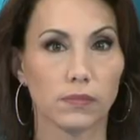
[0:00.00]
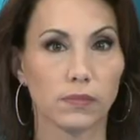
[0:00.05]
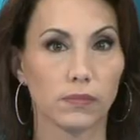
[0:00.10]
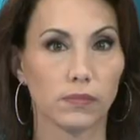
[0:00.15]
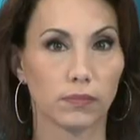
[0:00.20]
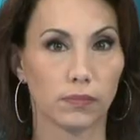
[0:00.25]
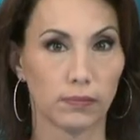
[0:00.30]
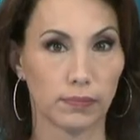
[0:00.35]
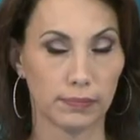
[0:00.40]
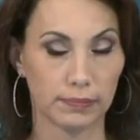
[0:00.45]

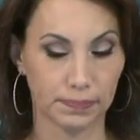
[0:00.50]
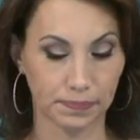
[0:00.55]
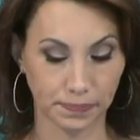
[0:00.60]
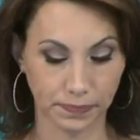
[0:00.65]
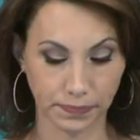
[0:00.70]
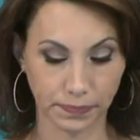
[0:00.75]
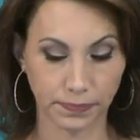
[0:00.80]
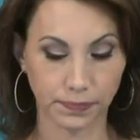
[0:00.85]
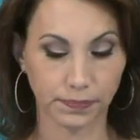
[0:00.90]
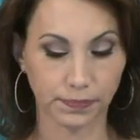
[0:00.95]

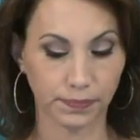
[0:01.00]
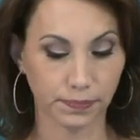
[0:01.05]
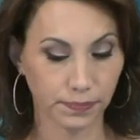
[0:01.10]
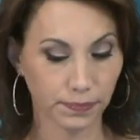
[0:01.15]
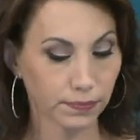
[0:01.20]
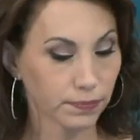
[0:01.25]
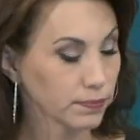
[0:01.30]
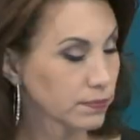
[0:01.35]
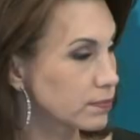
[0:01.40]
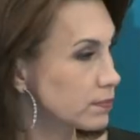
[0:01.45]

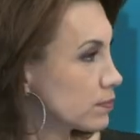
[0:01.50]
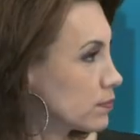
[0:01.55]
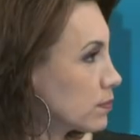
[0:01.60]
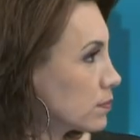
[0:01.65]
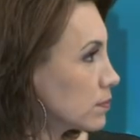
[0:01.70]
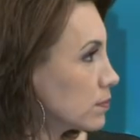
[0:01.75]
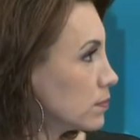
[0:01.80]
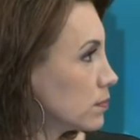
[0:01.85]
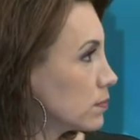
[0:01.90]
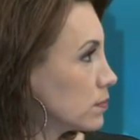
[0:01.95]

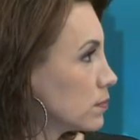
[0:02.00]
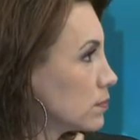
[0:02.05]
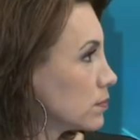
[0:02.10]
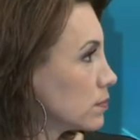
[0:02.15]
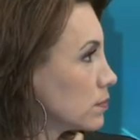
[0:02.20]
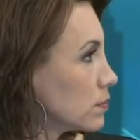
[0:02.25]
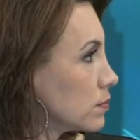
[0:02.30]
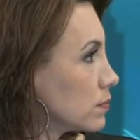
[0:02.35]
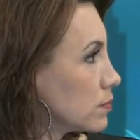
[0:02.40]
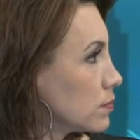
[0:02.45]

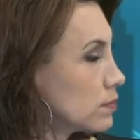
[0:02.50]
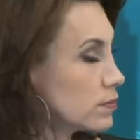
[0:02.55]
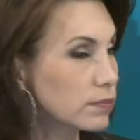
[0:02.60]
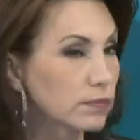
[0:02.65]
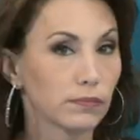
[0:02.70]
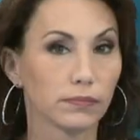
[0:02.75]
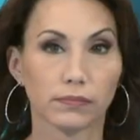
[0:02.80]
(not speaking)